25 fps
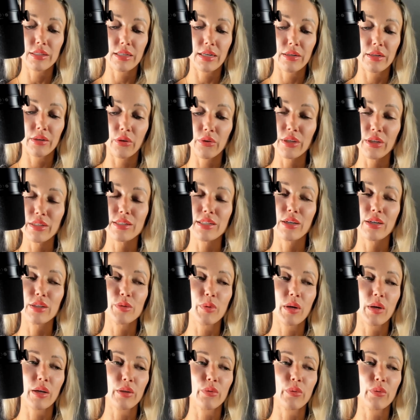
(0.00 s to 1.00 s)
And I know that sounds
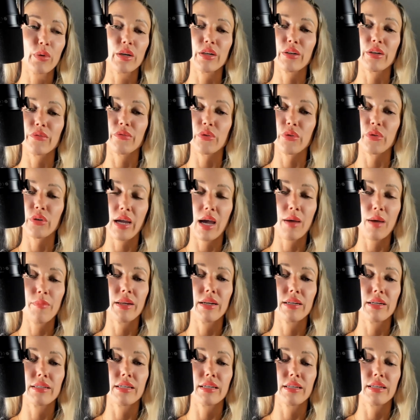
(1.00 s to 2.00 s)
probably weird if you're not
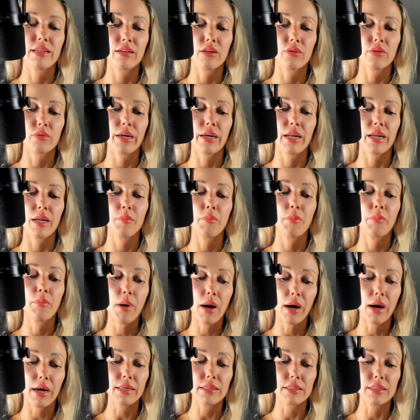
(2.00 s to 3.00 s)
meditating already,
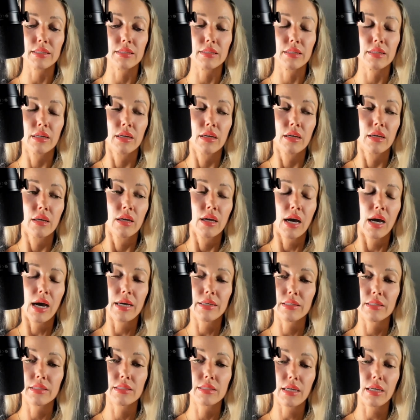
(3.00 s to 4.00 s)
but
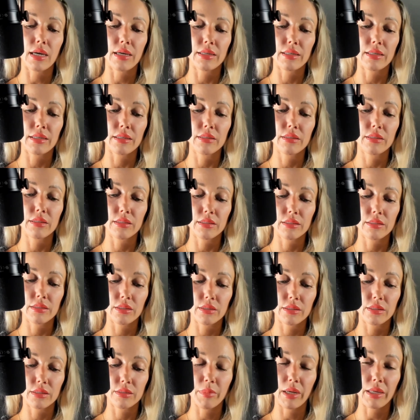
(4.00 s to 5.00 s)
I decided to
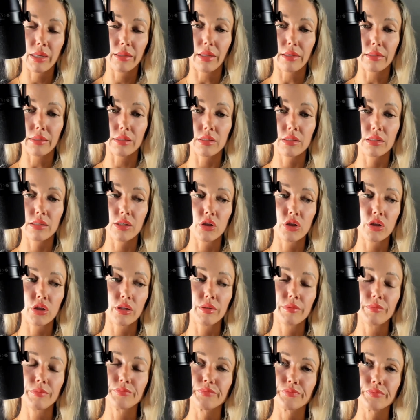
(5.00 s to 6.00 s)
just make that
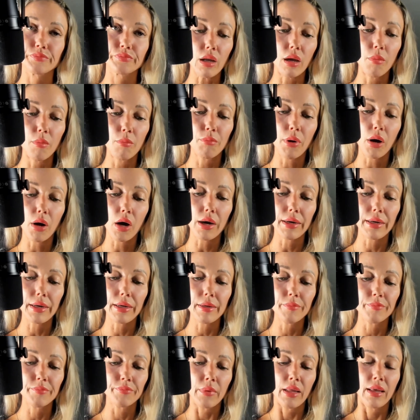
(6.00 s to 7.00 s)
decision, bought
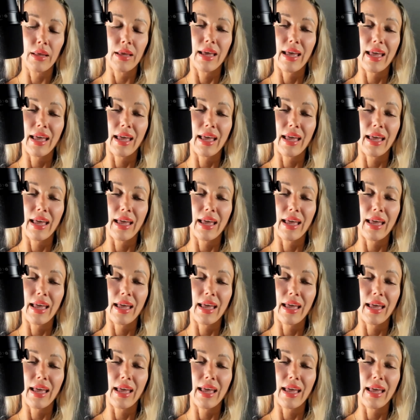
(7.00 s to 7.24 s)
it.